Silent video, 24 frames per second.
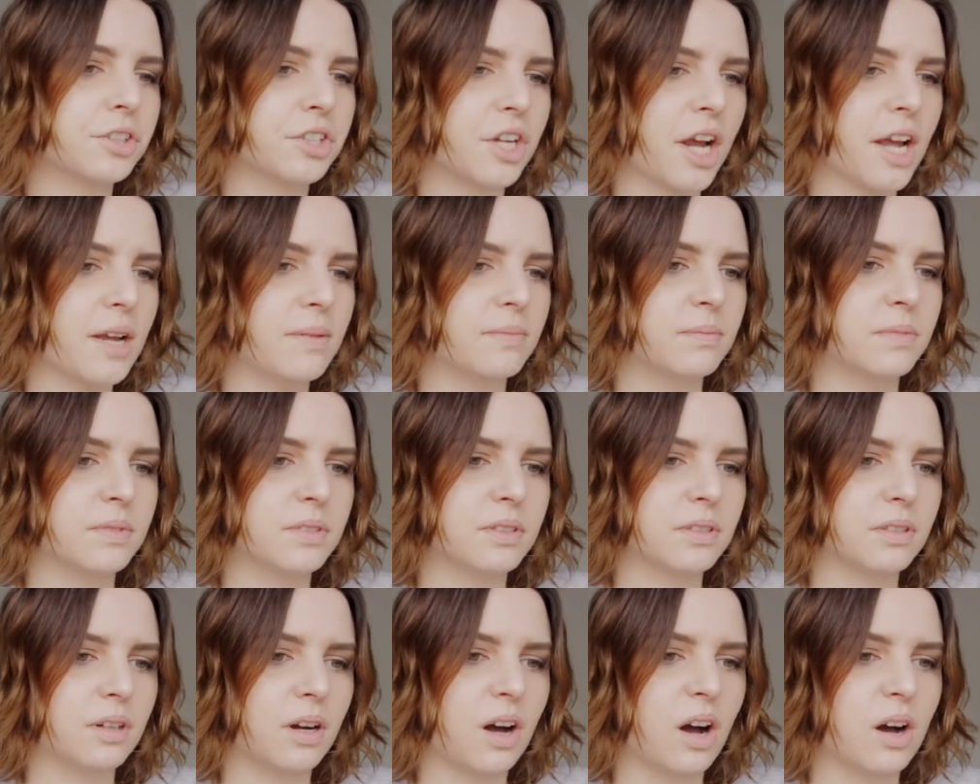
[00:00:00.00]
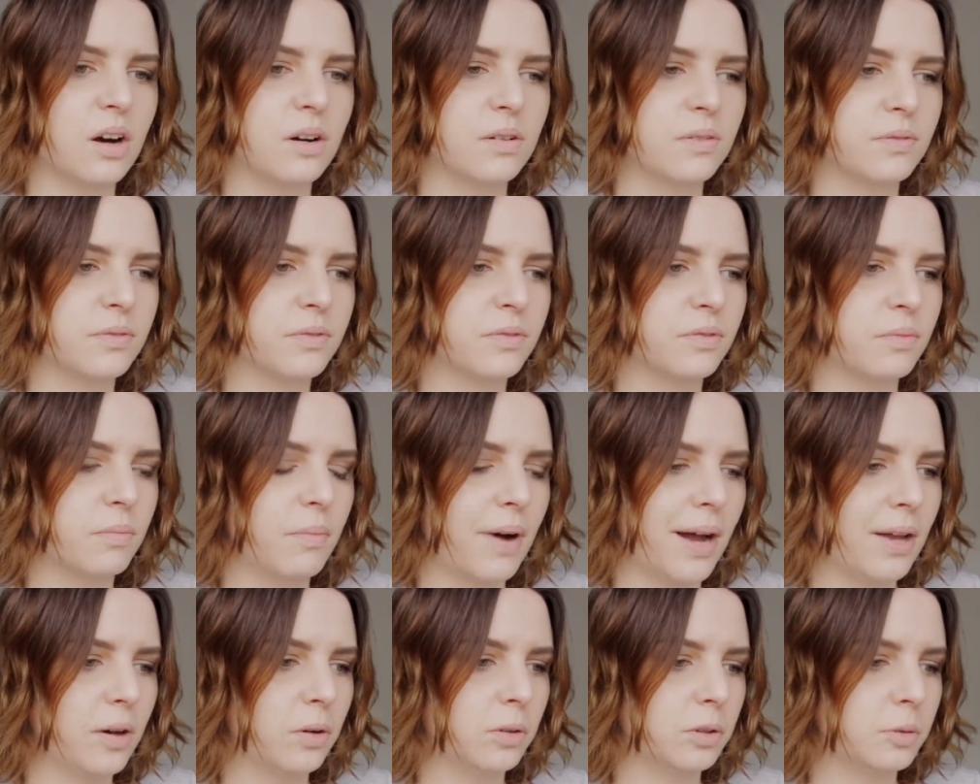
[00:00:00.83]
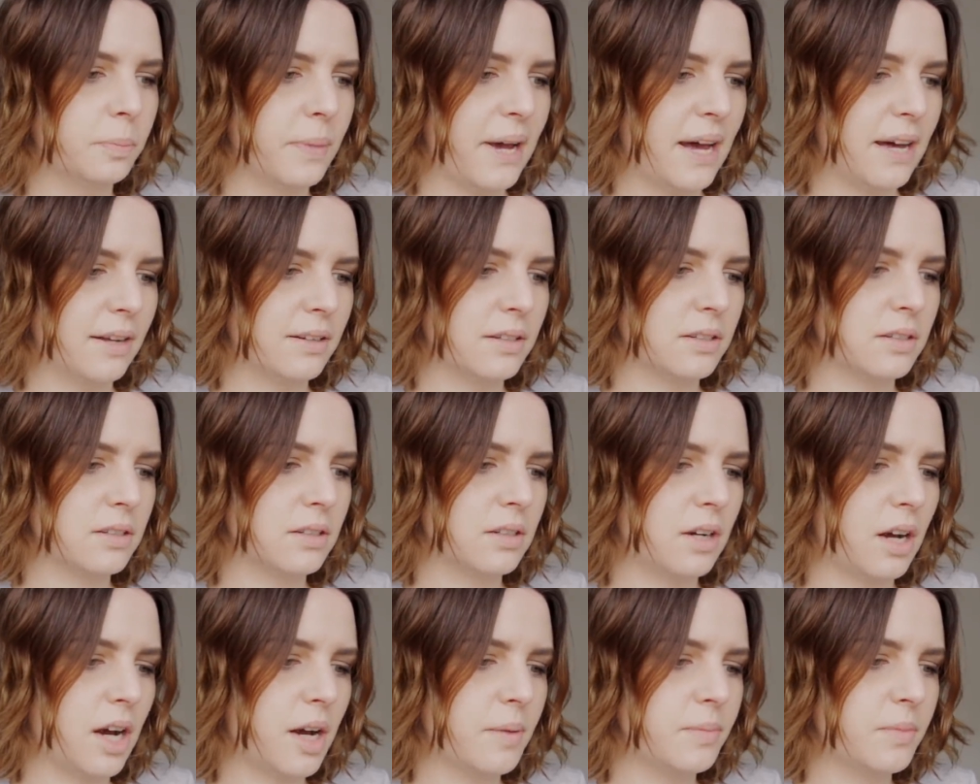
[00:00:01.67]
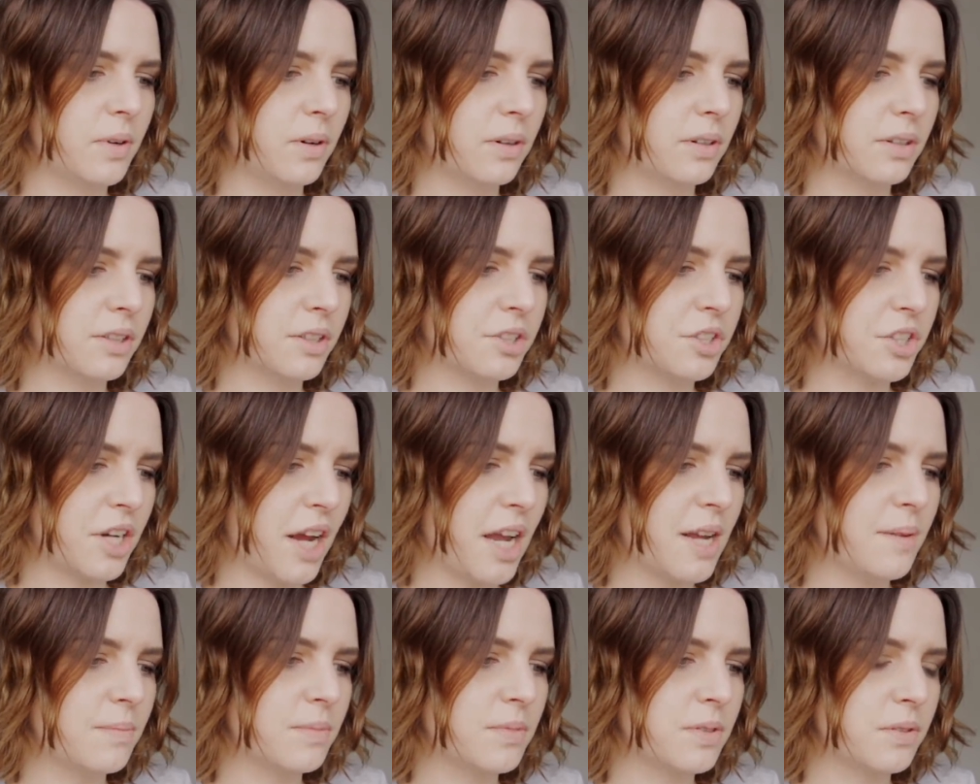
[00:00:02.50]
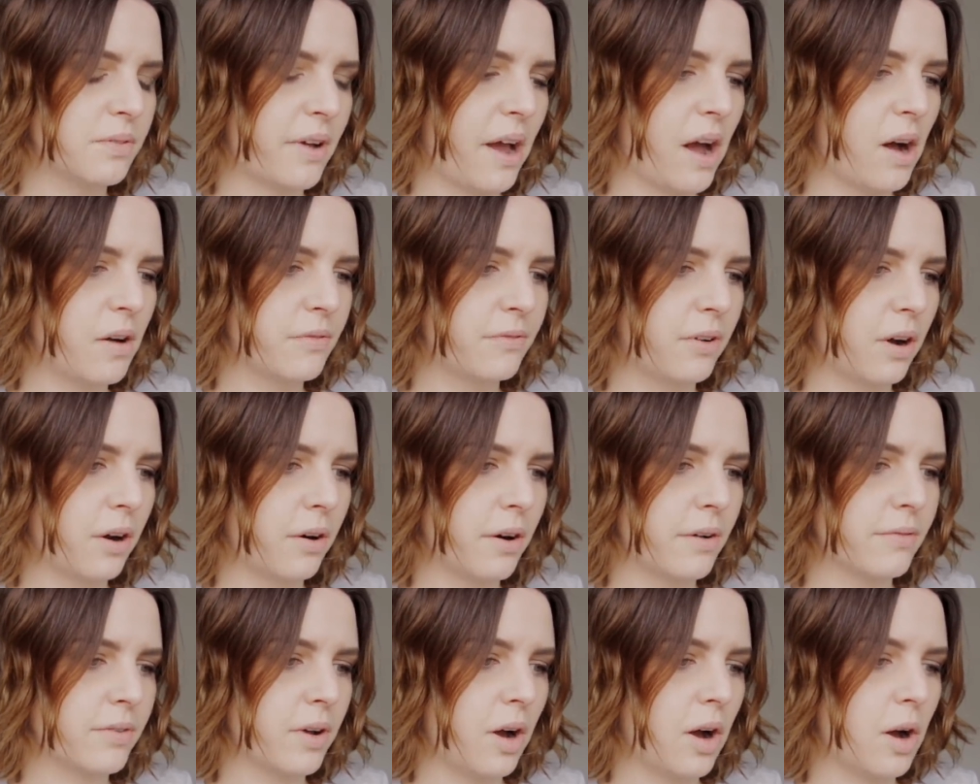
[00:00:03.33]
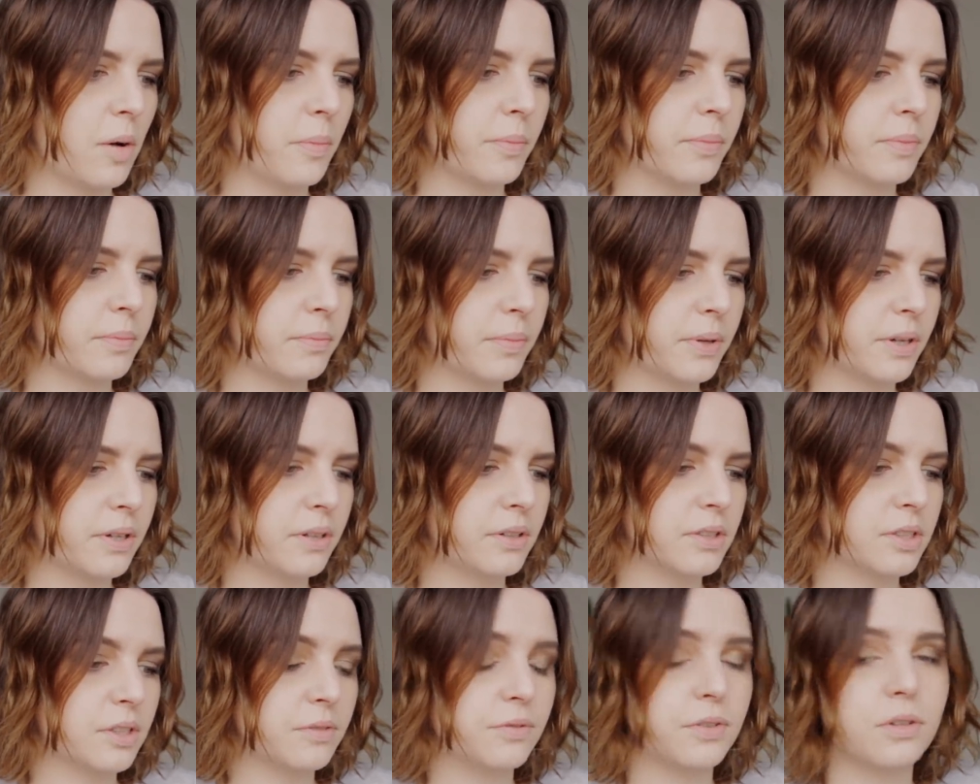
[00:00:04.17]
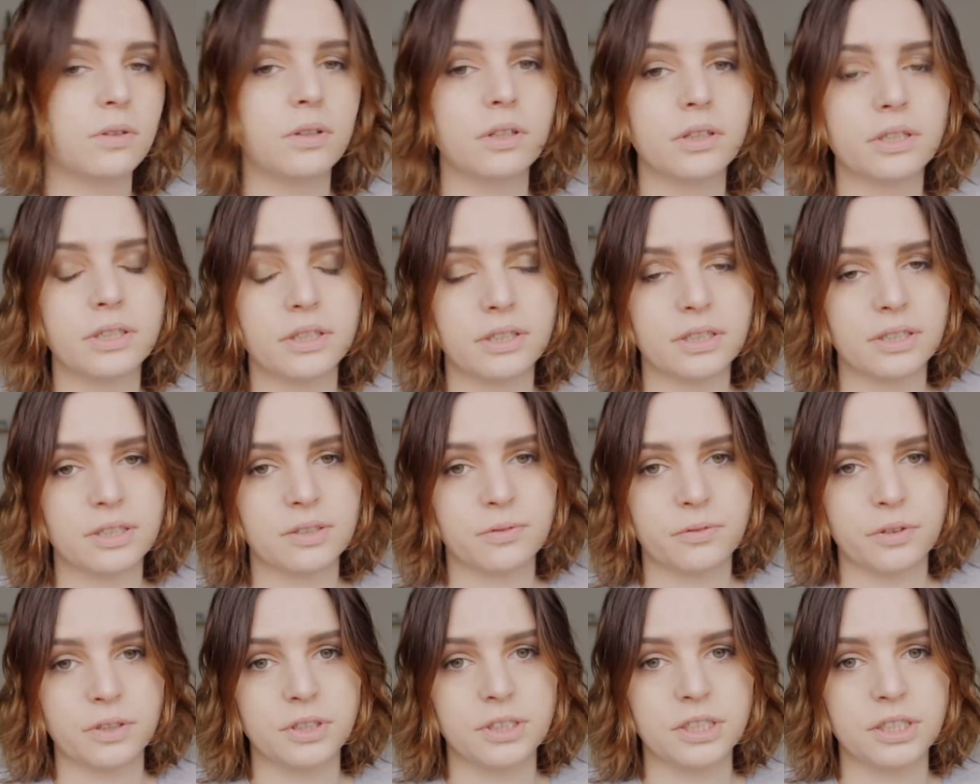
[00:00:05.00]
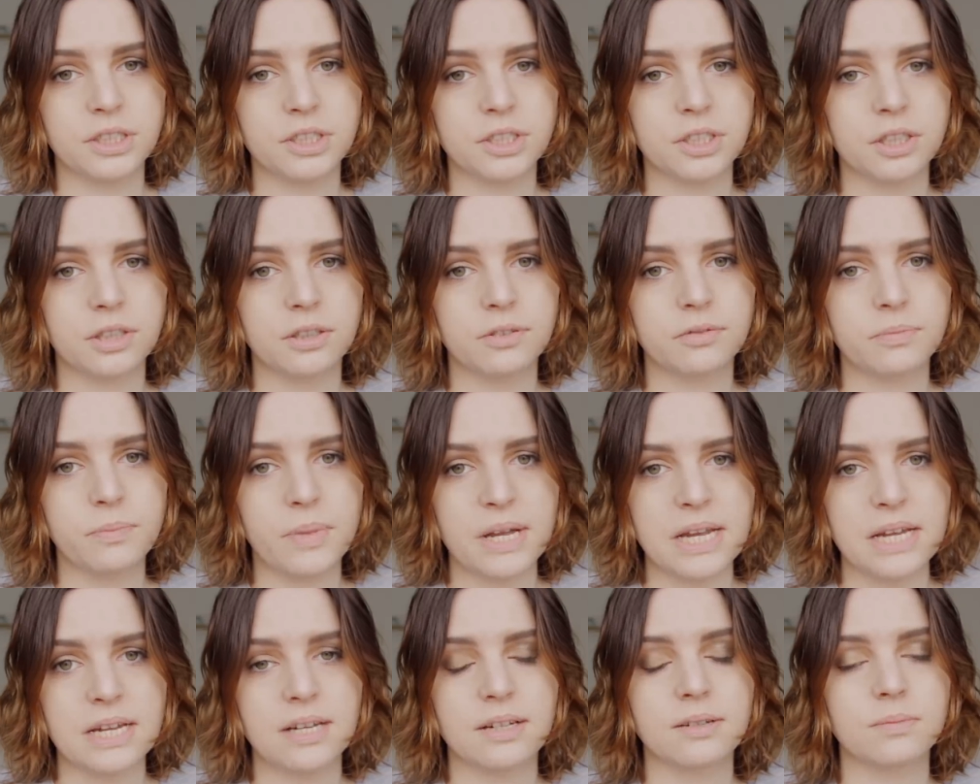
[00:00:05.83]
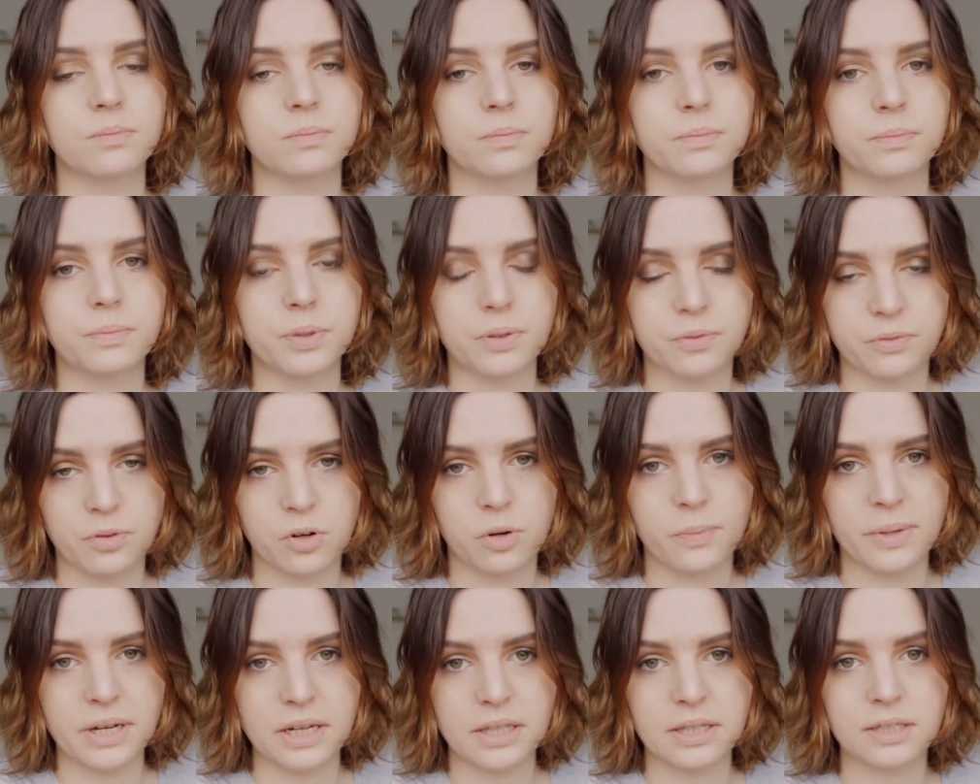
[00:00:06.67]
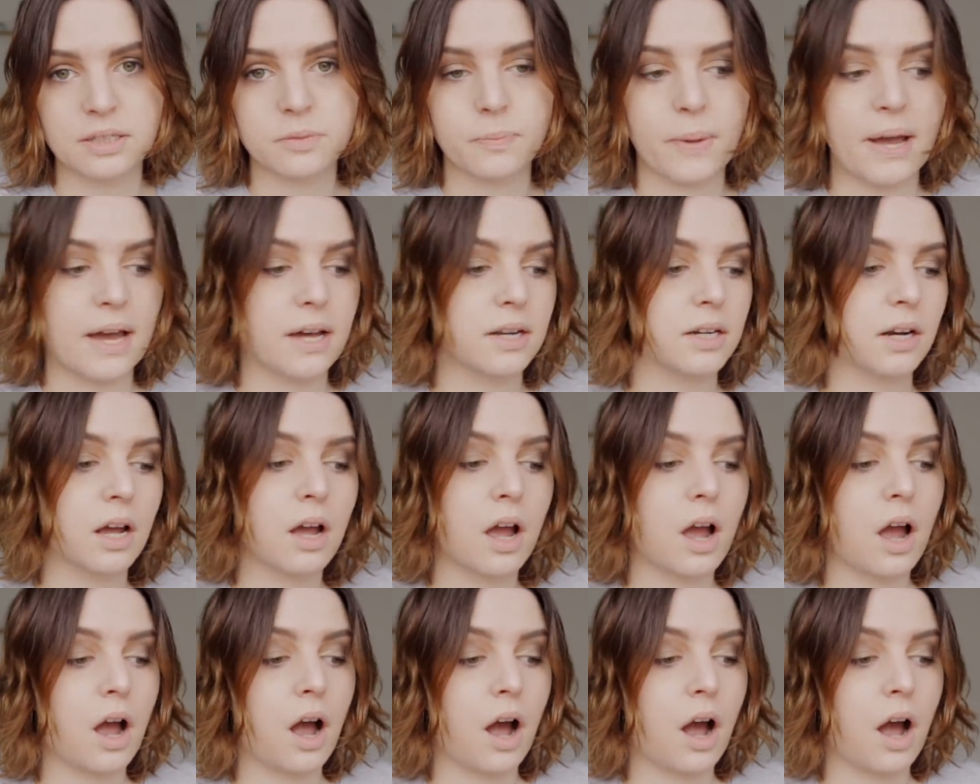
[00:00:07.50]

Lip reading: ashamed of my old band. I'm not ashamed of how far I've come. Because if you look at this footage of me performing in this band,